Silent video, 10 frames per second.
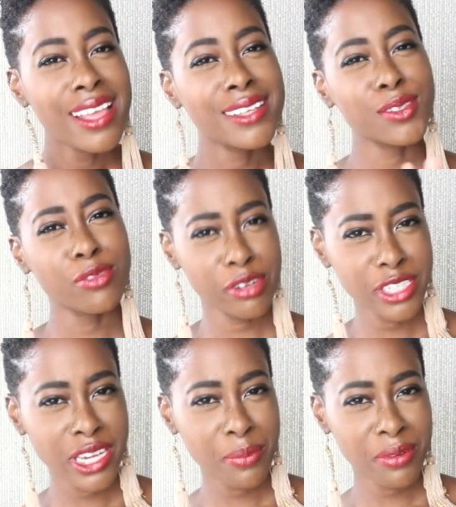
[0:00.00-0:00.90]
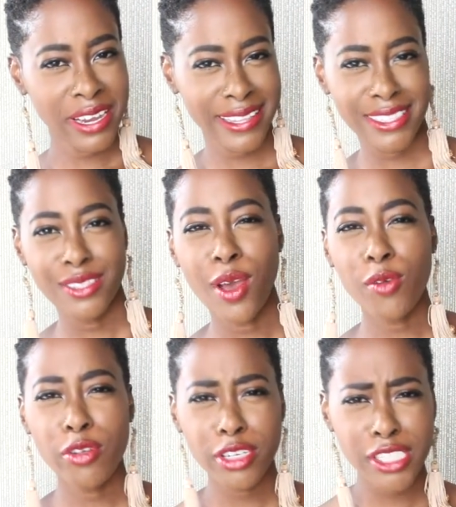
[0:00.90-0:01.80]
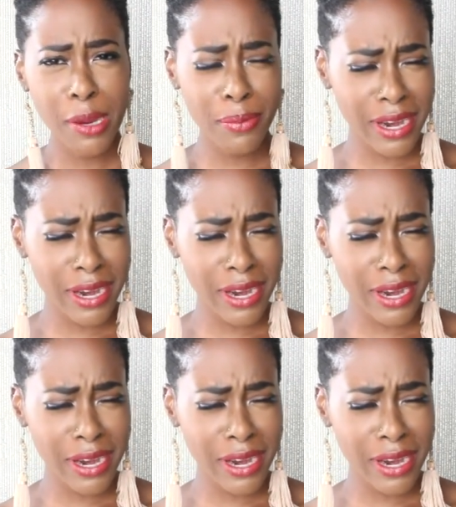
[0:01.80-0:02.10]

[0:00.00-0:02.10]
It's crochet braids. Now crochet